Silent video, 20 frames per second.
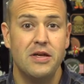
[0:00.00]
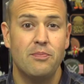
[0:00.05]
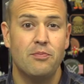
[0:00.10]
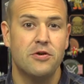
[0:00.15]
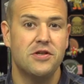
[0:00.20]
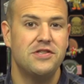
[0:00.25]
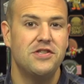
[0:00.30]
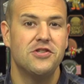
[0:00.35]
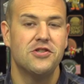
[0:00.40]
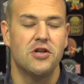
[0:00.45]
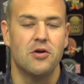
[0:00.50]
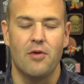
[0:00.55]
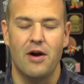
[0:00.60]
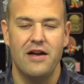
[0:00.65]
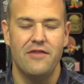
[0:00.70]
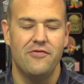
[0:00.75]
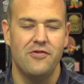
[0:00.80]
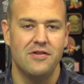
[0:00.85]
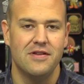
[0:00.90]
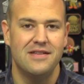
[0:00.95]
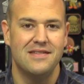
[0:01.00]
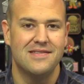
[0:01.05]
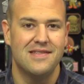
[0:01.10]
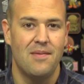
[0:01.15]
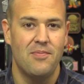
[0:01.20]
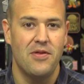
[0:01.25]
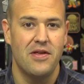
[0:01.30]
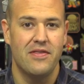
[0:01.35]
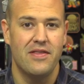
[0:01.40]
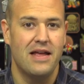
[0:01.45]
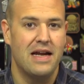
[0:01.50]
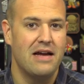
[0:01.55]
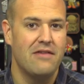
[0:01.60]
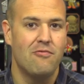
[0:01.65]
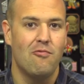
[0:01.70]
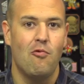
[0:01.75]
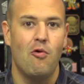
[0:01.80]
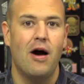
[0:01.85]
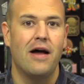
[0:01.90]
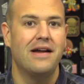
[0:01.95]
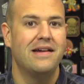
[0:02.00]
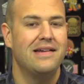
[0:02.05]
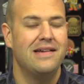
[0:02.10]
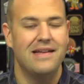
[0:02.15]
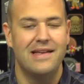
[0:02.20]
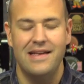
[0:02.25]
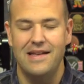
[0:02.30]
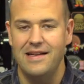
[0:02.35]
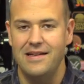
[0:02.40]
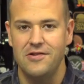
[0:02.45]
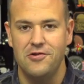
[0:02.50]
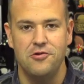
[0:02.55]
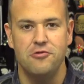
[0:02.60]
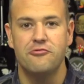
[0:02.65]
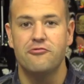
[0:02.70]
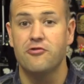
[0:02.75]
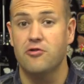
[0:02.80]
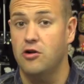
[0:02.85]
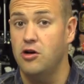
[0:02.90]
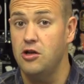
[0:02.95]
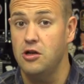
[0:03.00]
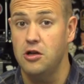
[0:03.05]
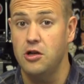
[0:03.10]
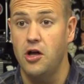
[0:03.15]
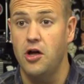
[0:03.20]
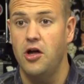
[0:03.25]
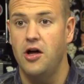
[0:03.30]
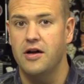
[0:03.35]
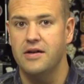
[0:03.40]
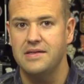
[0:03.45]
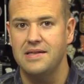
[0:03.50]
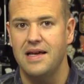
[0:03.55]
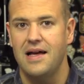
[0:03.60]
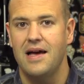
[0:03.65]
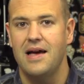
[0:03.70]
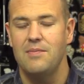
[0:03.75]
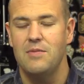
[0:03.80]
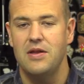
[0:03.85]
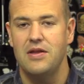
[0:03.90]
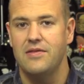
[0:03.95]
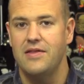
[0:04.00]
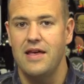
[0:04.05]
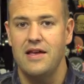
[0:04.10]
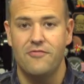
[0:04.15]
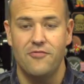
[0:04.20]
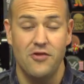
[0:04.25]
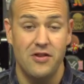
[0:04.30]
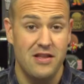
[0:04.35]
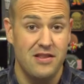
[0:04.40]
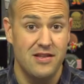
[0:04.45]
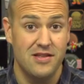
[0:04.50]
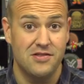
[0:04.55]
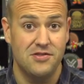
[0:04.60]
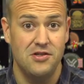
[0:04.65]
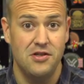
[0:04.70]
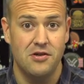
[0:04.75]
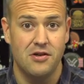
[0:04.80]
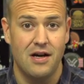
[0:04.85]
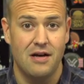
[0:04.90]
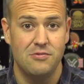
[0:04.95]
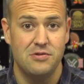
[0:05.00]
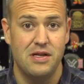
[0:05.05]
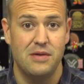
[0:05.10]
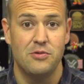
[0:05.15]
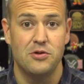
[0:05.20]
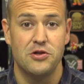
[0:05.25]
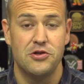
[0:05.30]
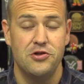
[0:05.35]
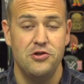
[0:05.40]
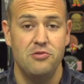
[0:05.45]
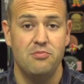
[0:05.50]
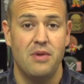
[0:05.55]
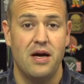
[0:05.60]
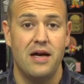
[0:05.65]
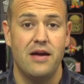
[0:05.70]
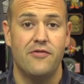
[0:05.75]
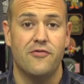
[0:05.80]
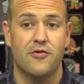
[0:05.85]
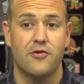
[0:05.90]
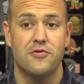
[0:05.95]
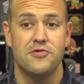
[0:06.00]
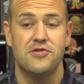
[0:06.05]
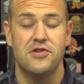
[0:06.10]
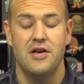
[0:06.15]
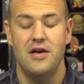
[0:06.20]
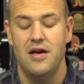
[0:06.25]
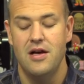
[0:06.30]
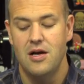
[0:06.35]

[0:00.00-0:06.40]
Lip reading: precision rifle is something that I've wanted to get into for a long time, and thankfully this year I was able to shoot my first